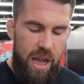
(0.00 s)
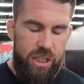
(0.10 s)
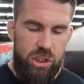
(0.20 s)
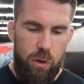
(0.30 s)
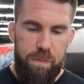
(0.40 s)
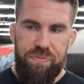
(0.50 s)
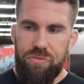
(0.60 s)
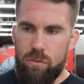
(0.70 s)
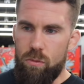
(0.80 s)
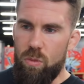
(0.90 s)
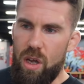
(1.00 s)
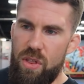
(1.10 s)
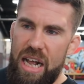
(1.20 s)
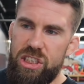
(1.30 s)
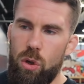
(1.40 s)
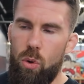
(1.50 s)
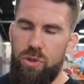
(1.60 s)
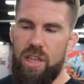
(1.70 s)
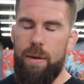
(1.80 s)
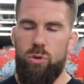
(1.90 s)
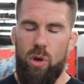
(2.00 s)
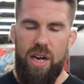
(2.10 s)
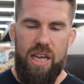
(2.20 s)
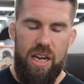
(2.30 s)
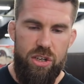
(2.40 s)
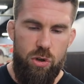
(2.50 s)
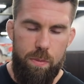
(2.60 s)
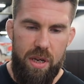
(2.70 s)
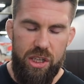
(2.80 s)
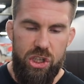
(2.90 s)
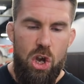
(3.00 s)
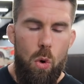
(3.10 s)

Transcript: And so that's the whole thing that I'm trying to get into, because